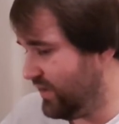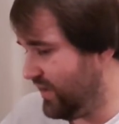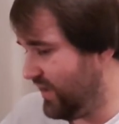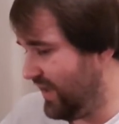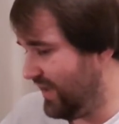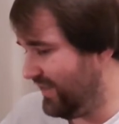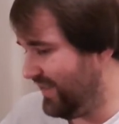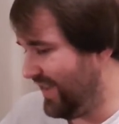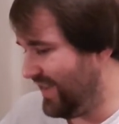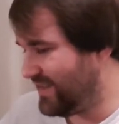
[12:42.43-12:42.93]

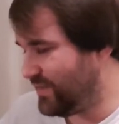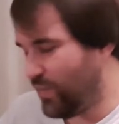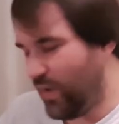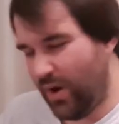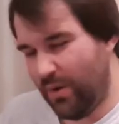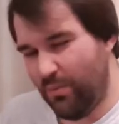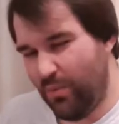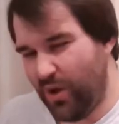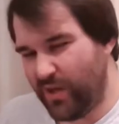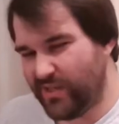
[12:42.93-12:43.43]
And that's where I
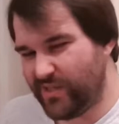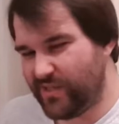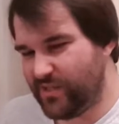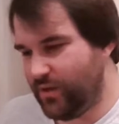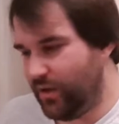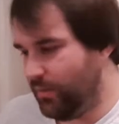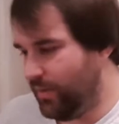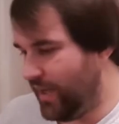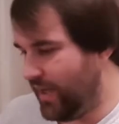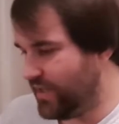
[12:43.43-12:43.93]
might
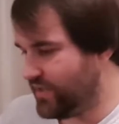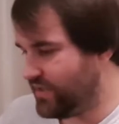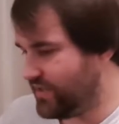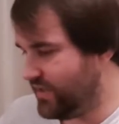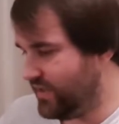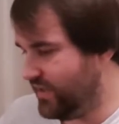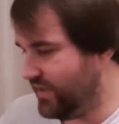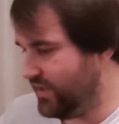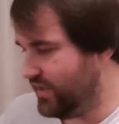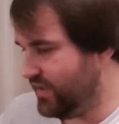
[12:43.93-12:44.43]
stop
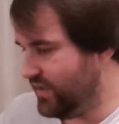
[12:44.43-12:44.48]
actually,